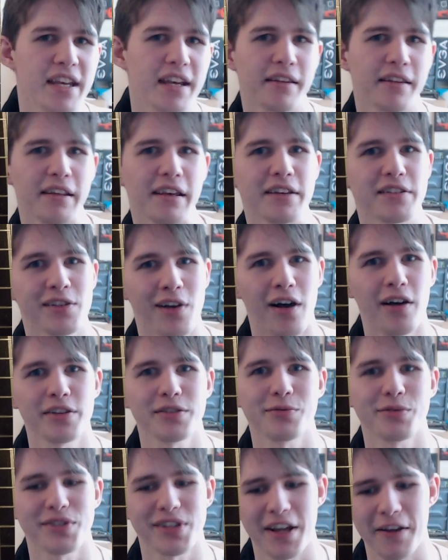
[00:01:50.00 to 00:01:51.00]
and the
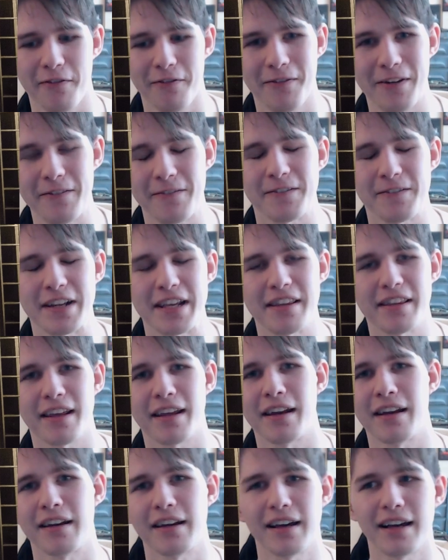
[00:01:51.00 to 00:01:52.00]
exhaust was like 50,
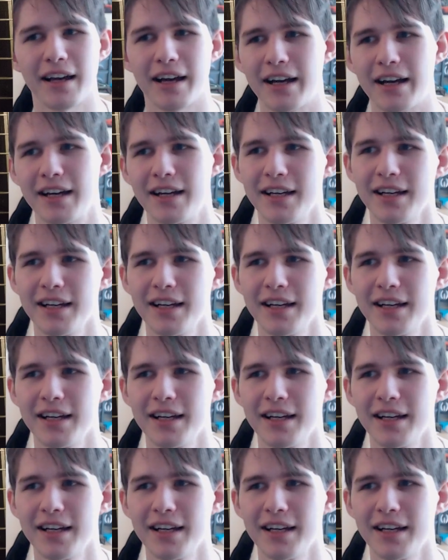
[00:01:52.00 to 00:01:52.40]
then the